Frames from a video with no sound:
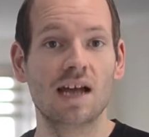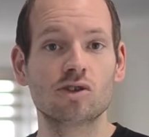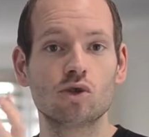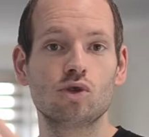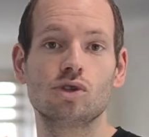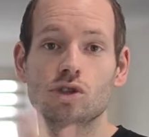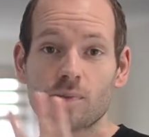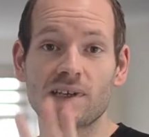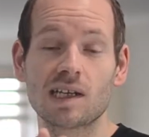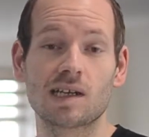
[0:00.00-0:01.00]
And to, just
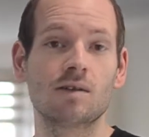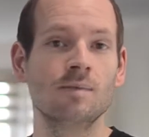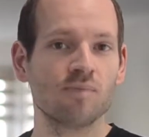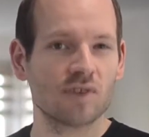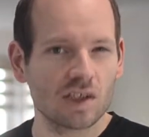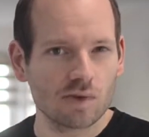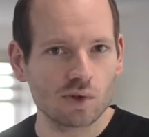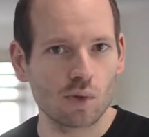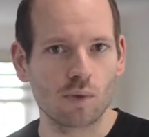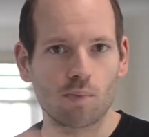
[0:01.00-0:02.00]
to be clear, this was
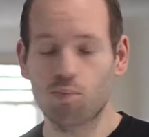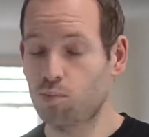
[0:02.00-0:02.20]
to a